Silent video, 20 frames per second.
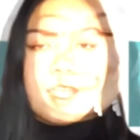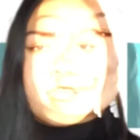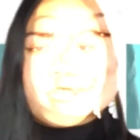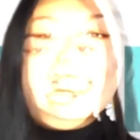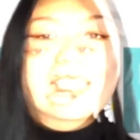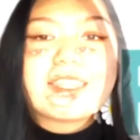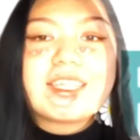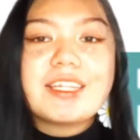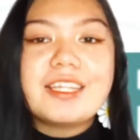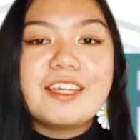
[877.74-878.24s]
Why is
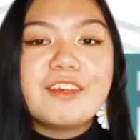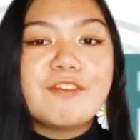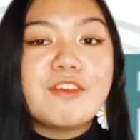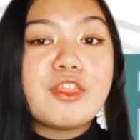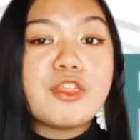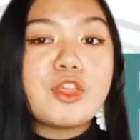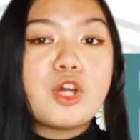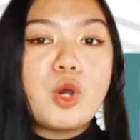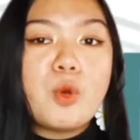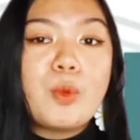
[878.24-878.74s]
it that
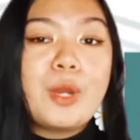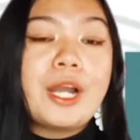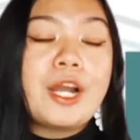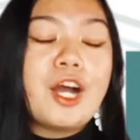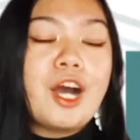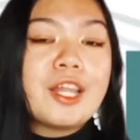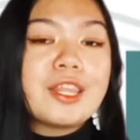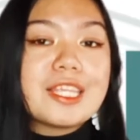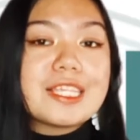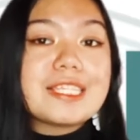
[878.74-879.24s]
even though we
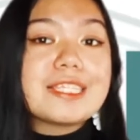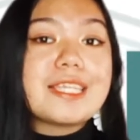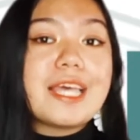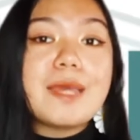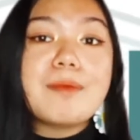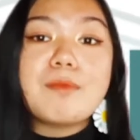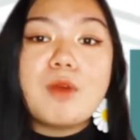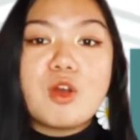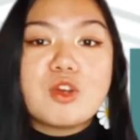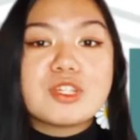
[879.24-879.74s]
are on the
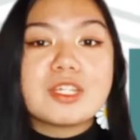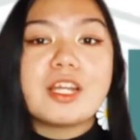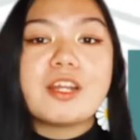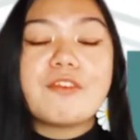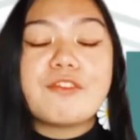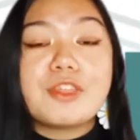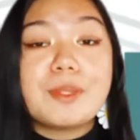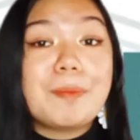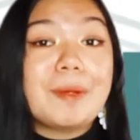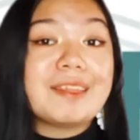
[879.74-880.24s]
same
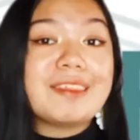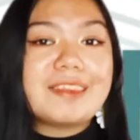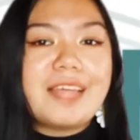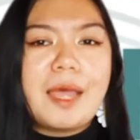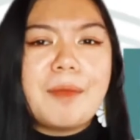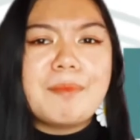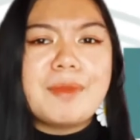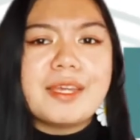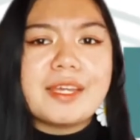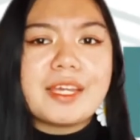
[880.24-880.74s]
ocean of the
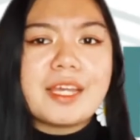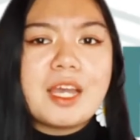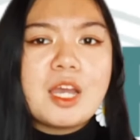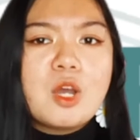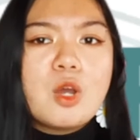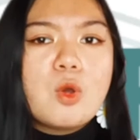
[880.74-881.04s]
pandemic,